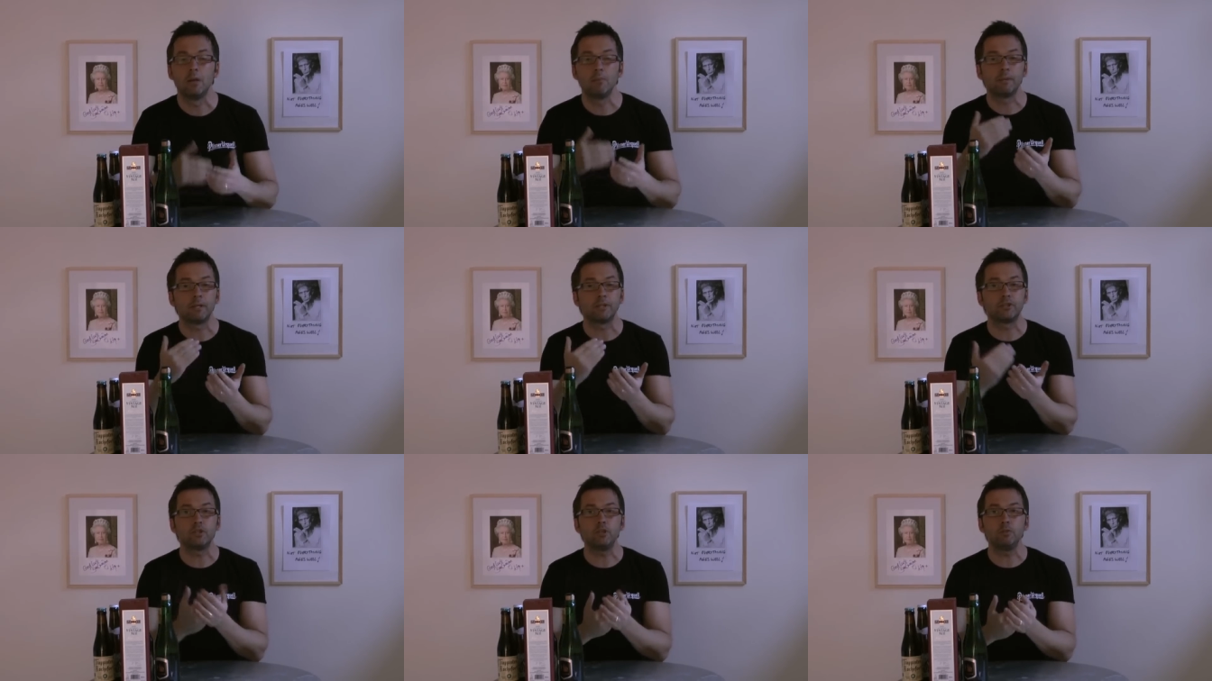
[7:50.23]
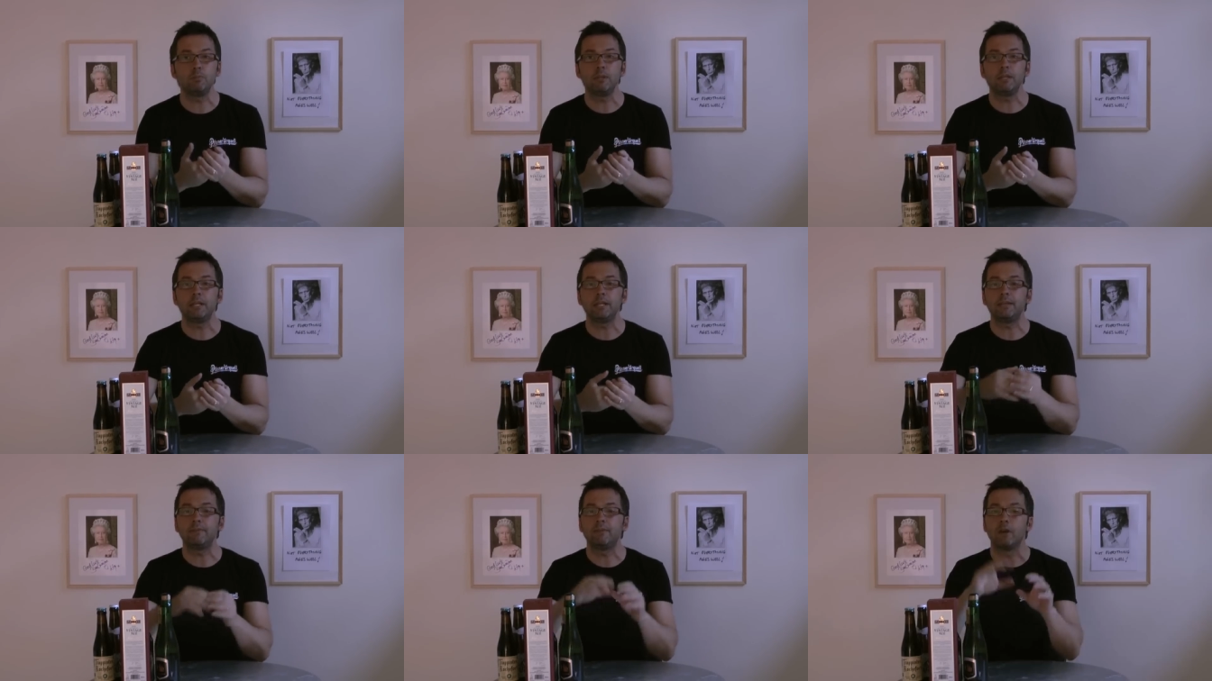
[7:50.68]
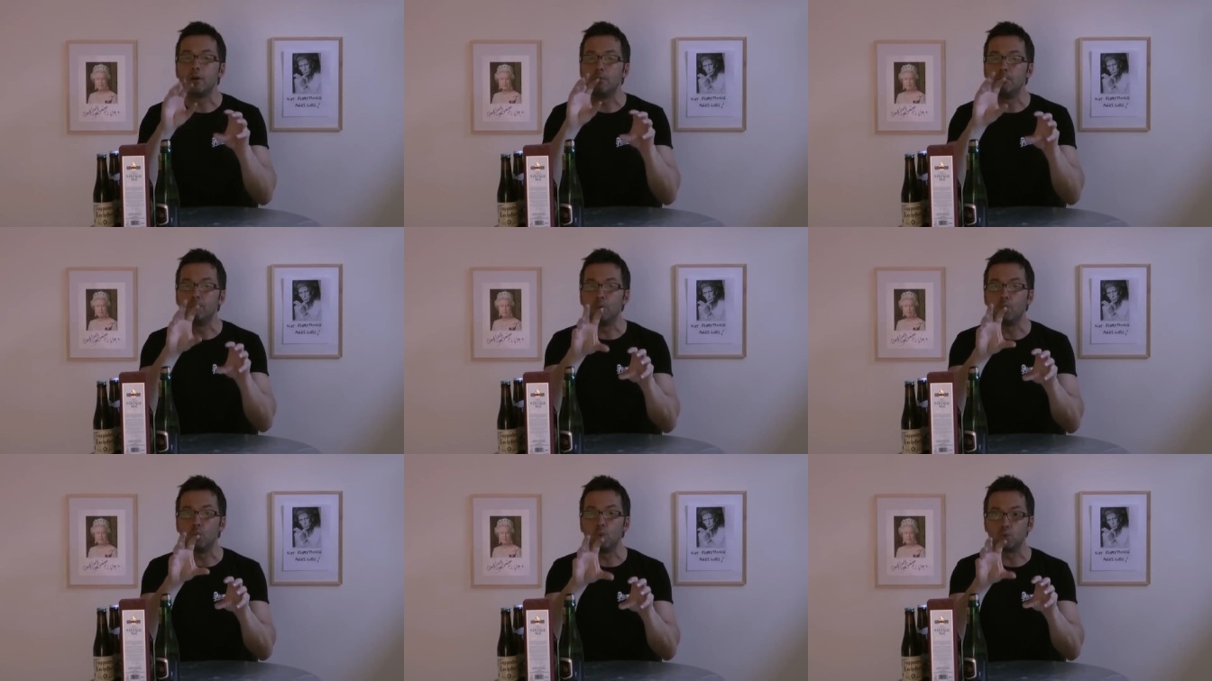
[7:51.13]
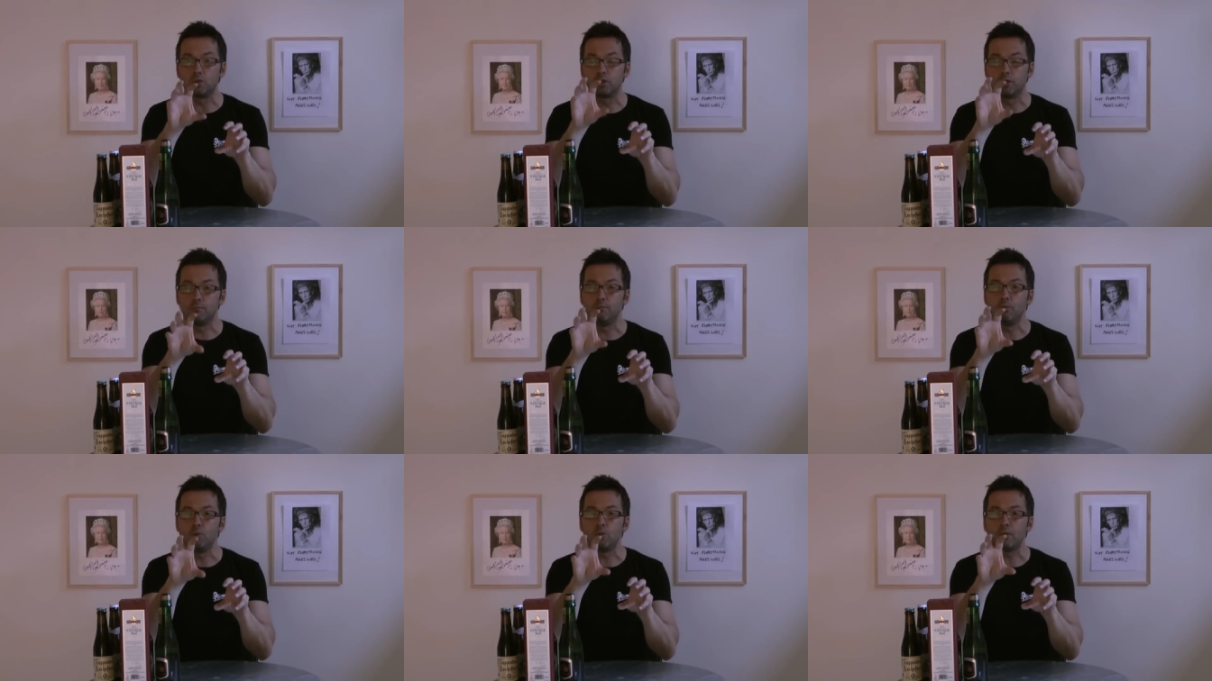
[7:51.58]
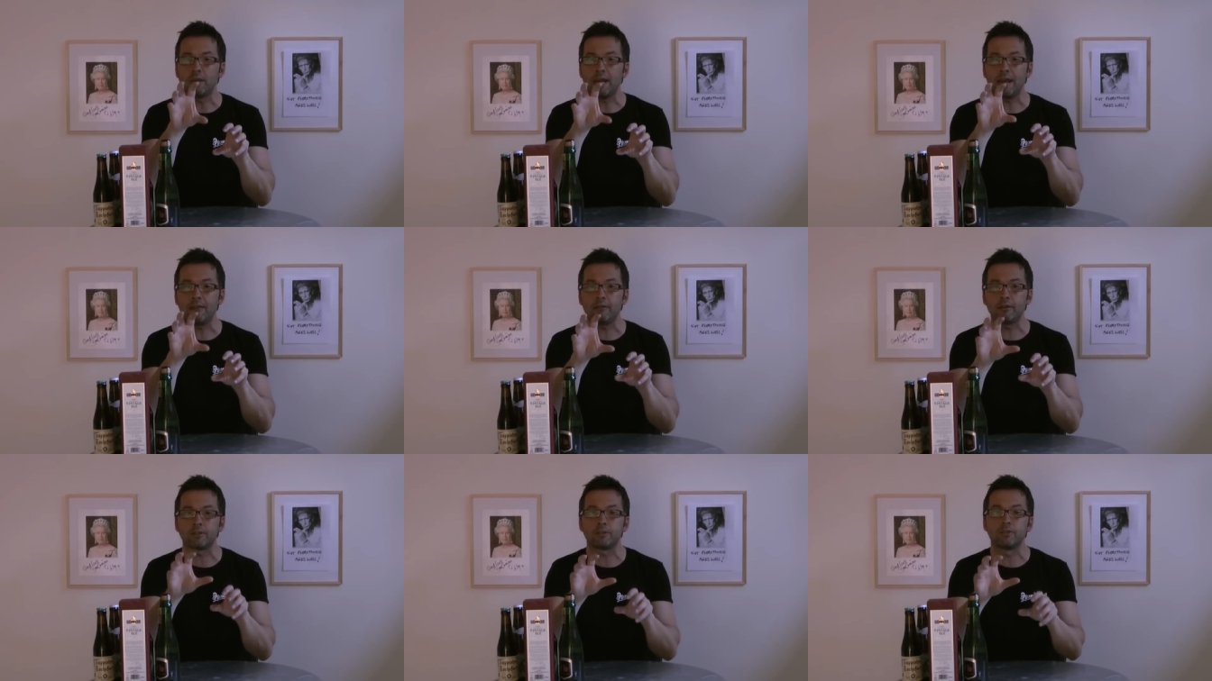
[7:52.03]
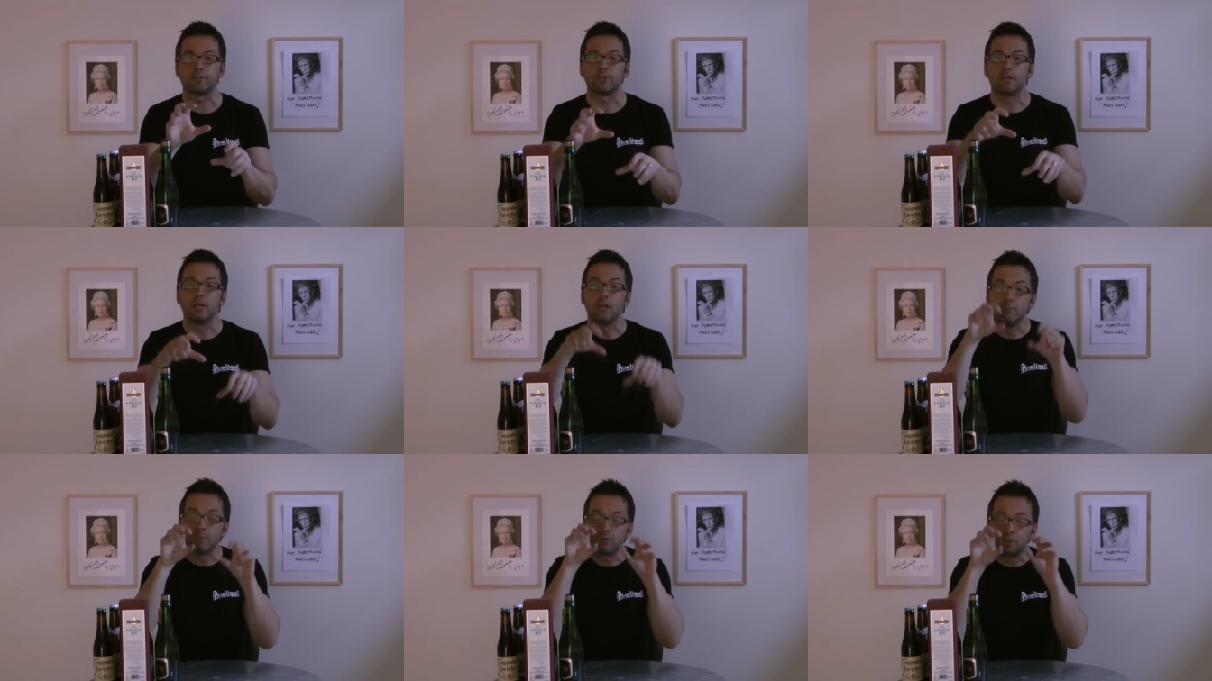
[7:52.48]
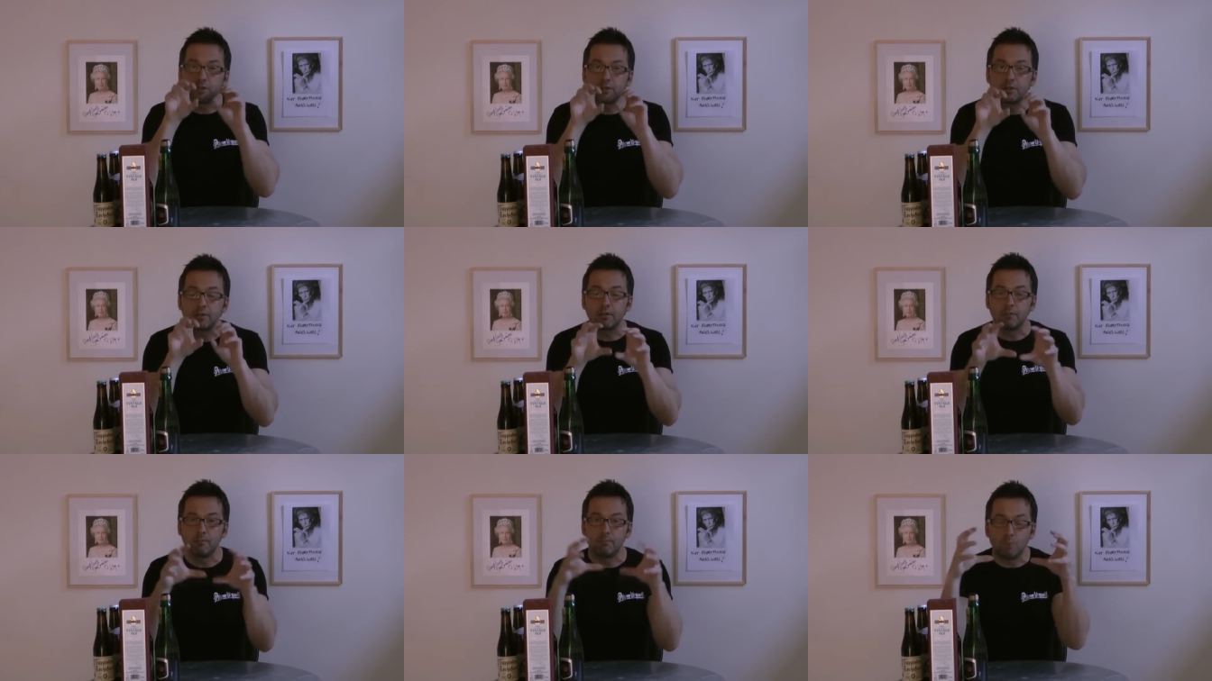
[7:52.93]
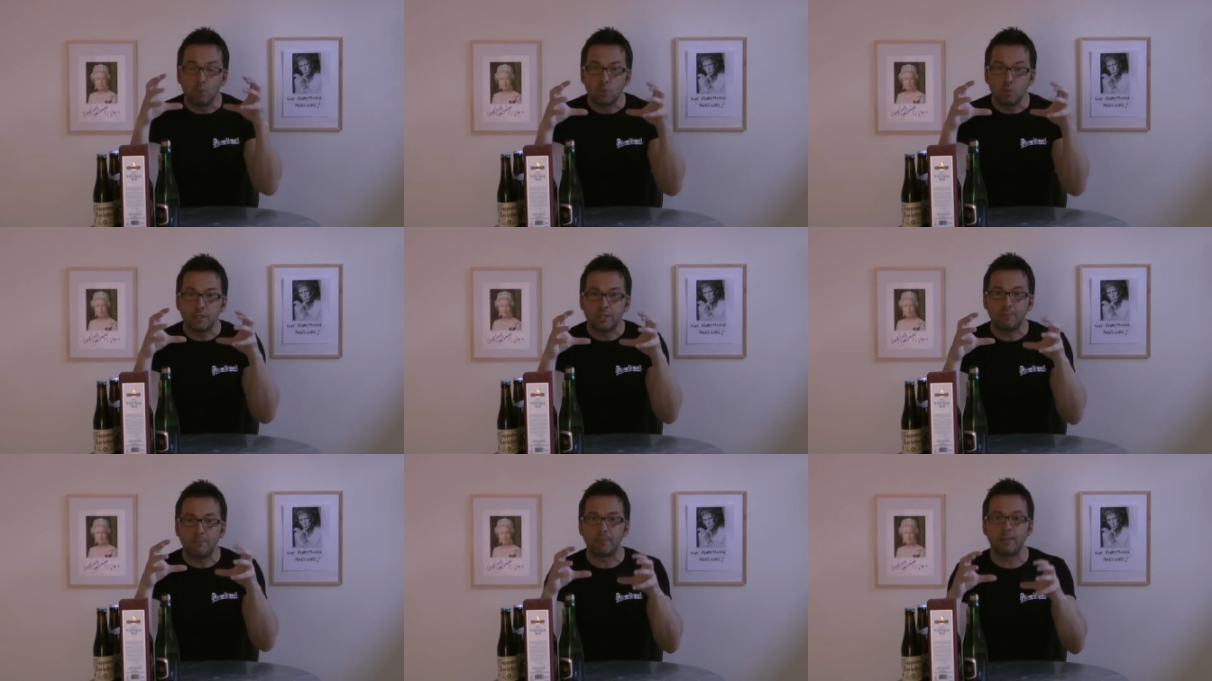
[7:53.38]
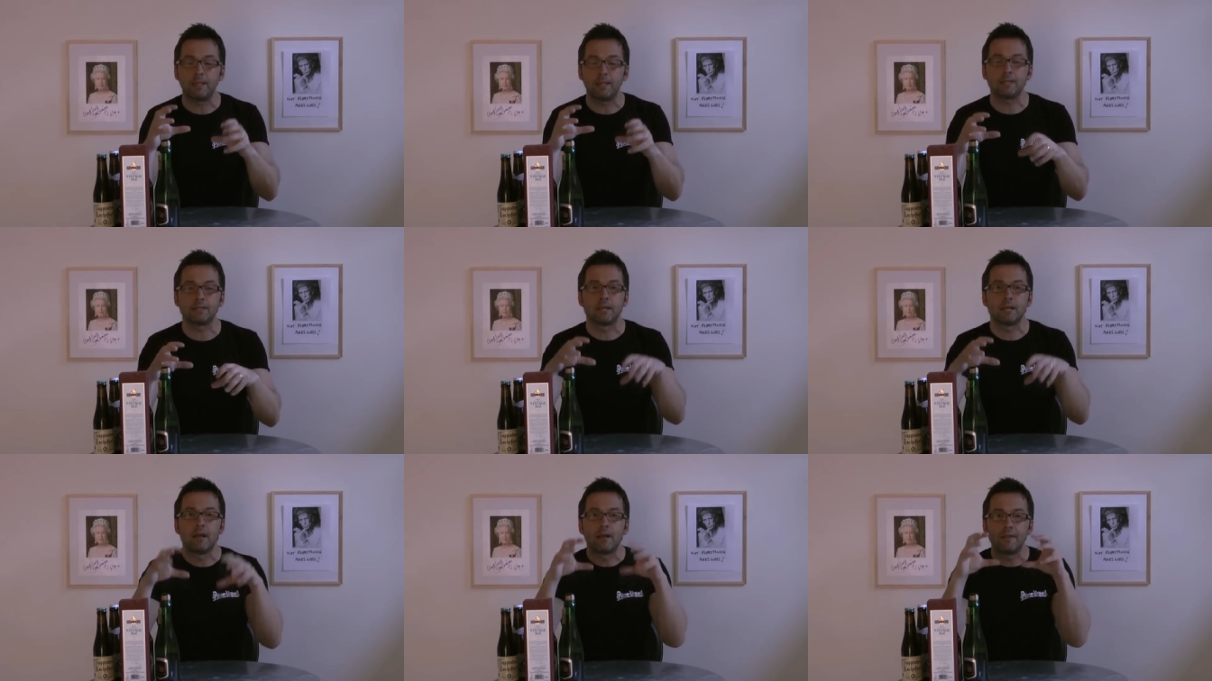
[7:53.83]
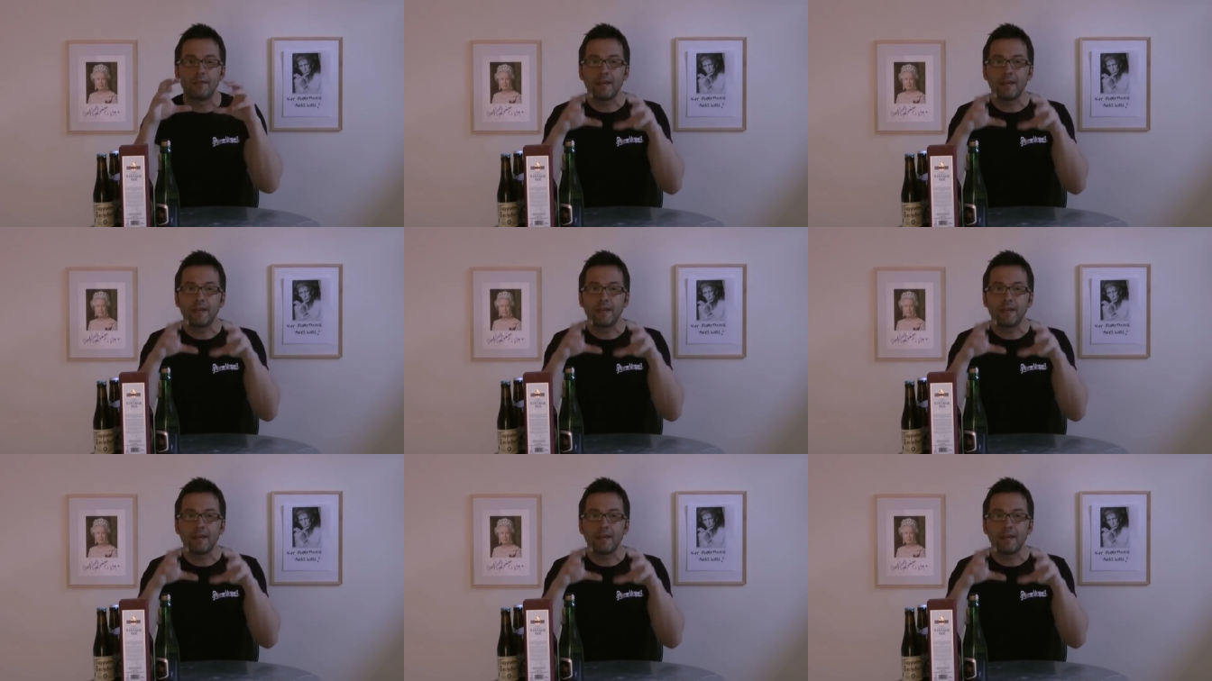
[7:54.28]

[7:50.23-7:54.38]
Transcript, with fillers: But I do believe malt, malt characters, because malty beers,